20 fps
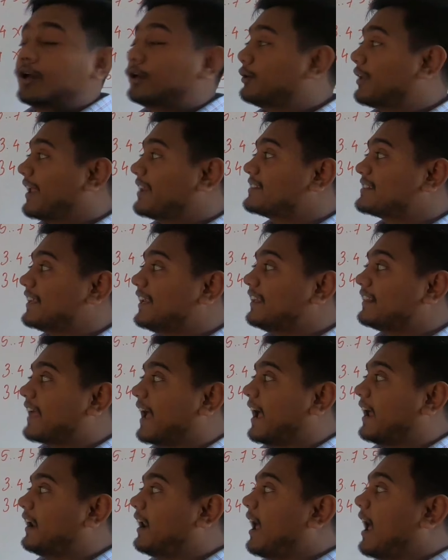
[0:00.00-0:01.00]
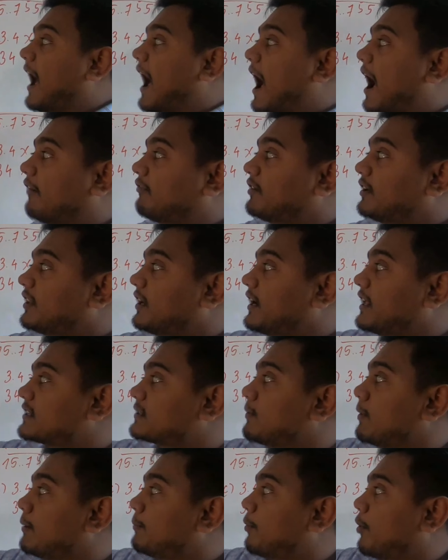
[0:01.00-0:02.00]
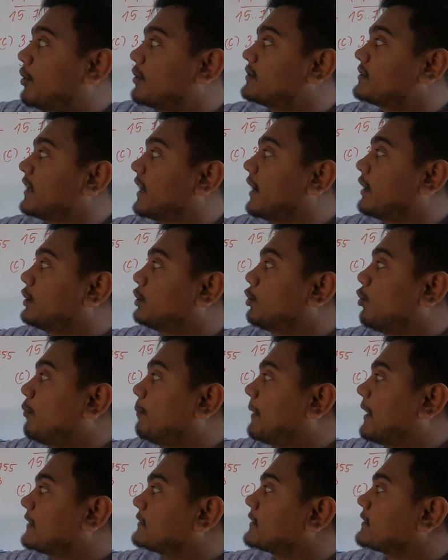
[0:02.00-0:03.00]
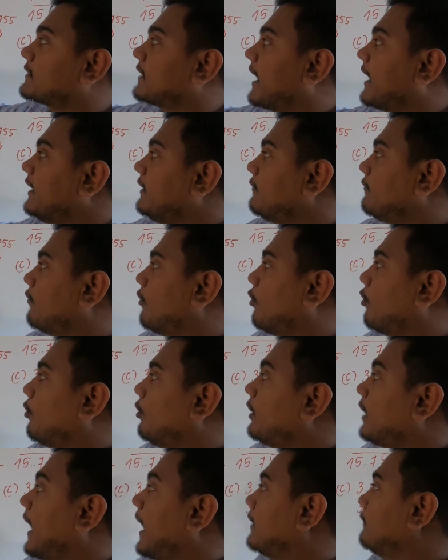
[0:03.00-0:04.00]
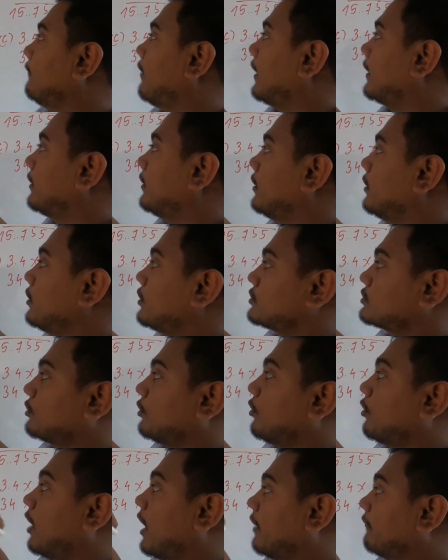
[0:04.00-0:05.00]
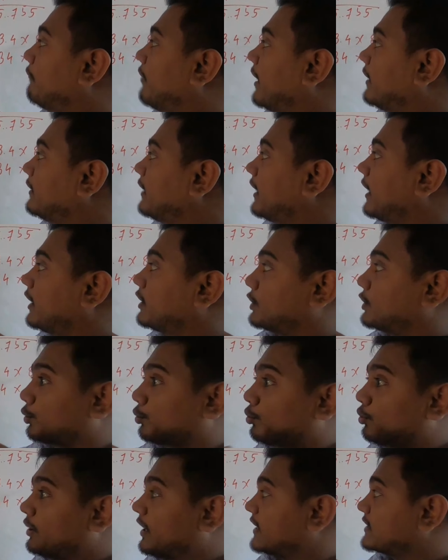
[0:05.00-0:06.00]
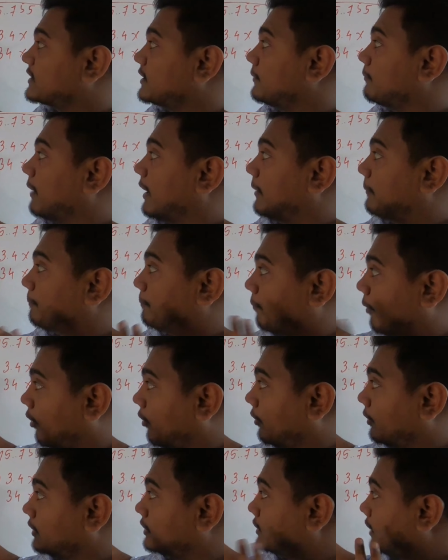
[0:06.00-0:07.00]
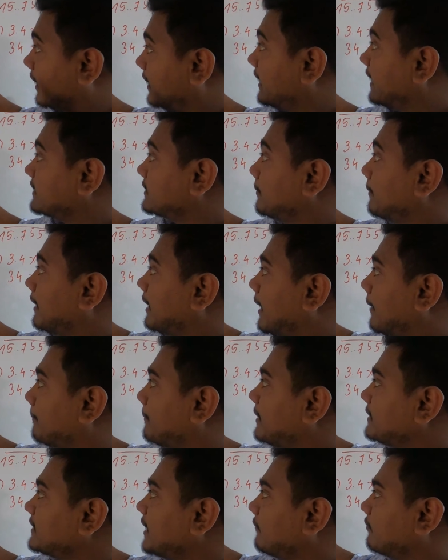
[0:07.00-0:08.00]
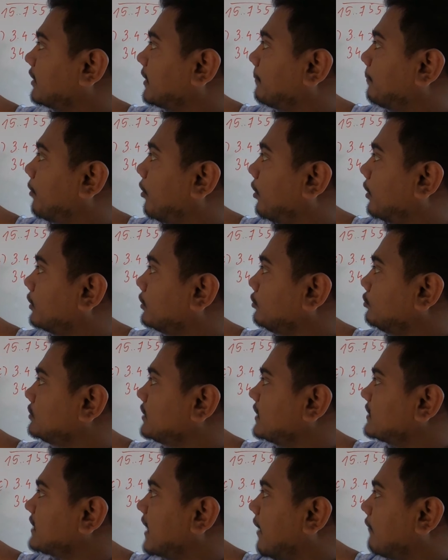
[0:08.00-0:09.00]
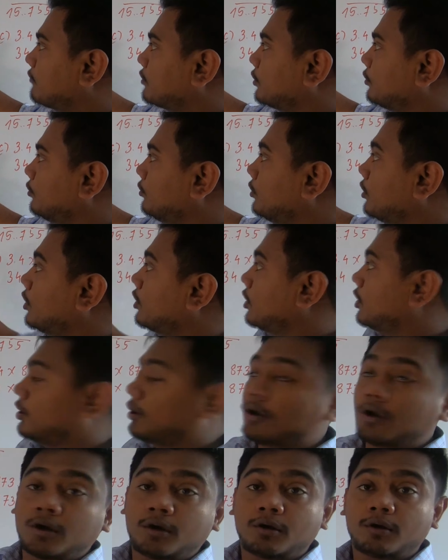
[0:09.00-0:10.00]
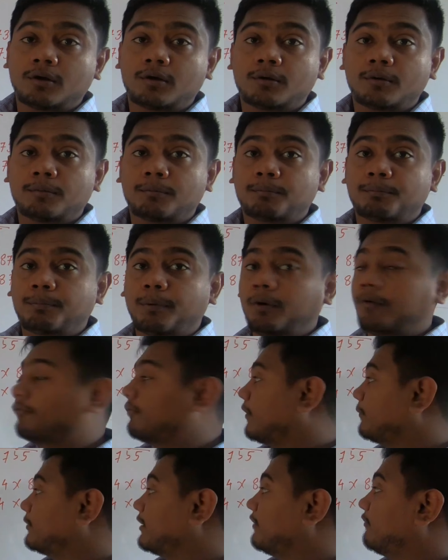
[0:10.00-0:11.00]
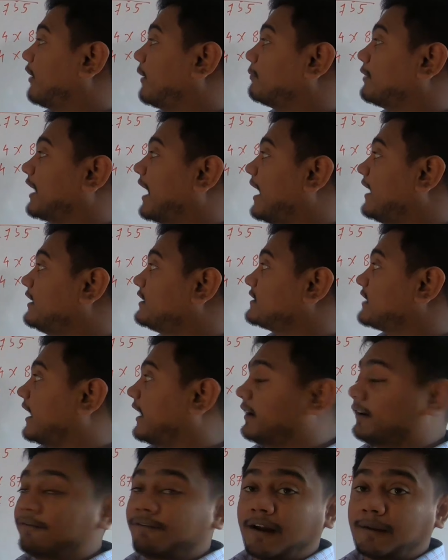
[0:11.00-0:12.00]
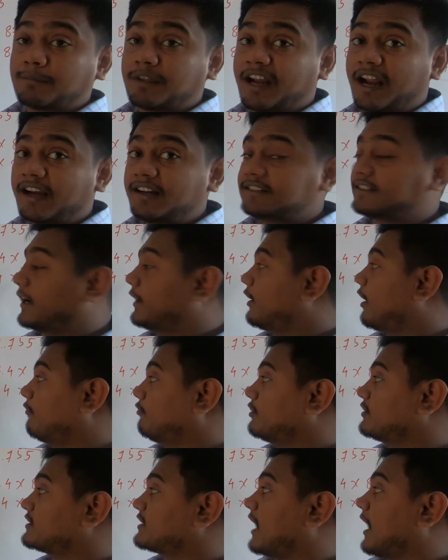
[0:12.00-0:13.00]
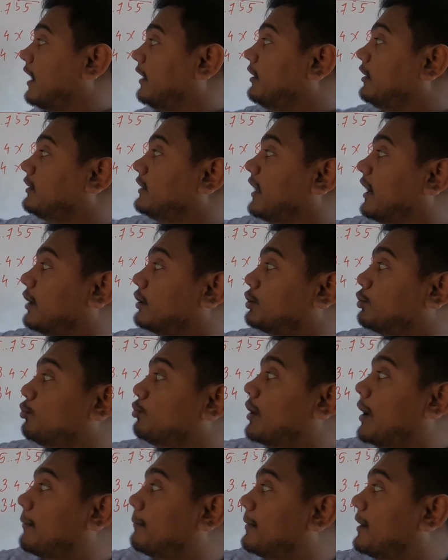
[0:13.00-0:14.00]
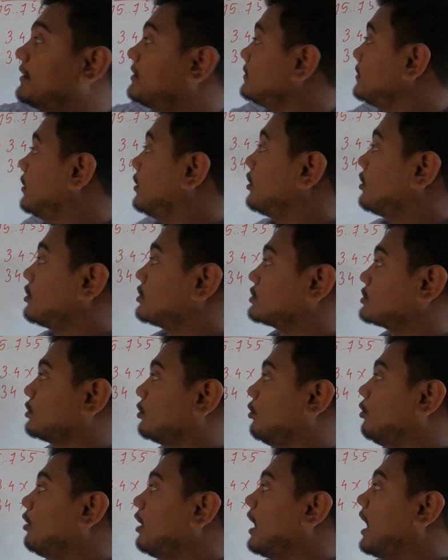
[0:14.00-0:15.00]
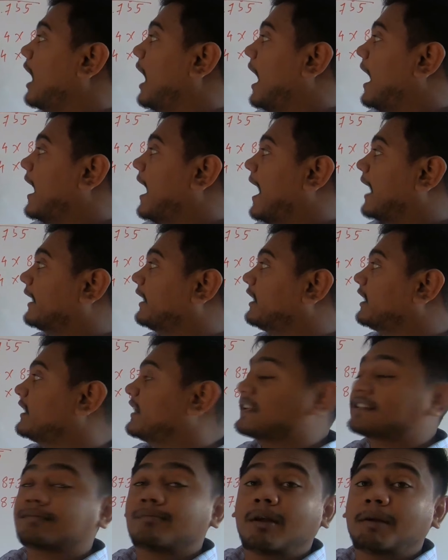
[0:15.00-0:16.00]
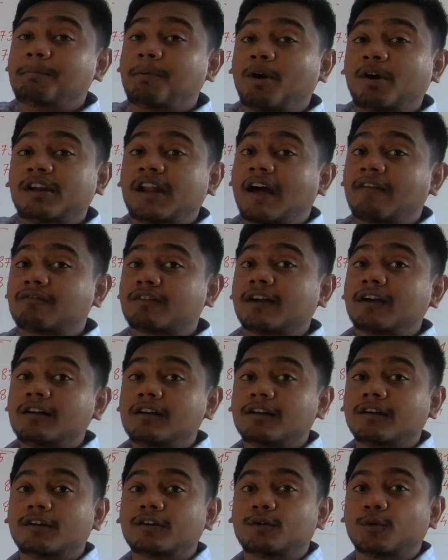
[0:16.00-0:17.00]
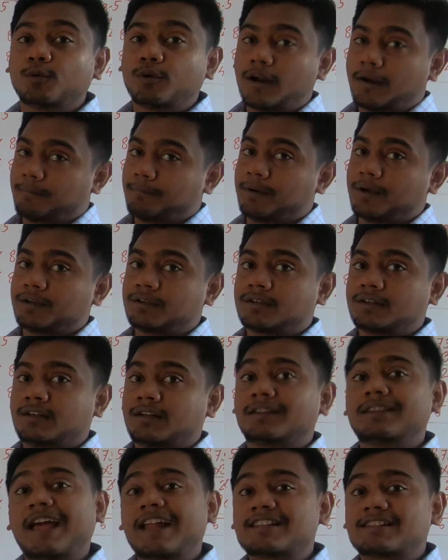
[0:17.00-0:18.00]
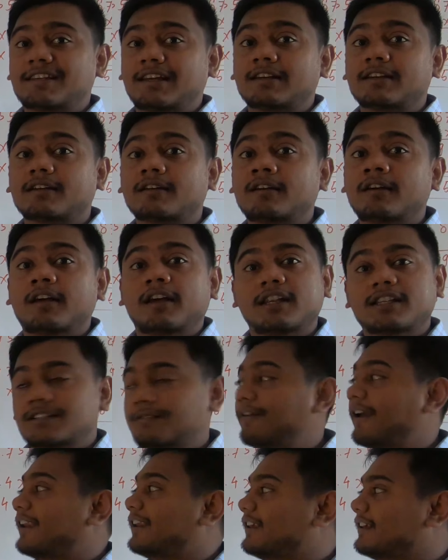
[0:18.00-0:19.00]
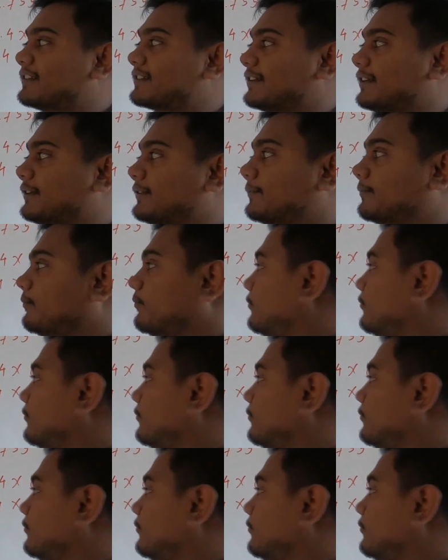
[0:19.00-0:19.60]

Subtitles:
You can see that after the decimal points there are 2 places, right? 4 and 1. So when there 2 decimal numbers after the point, you just have to put from the right side. From the right side you have to start. There are 2 numbers, so I added a decimal point after 2 numbers. That's it. It's very easy.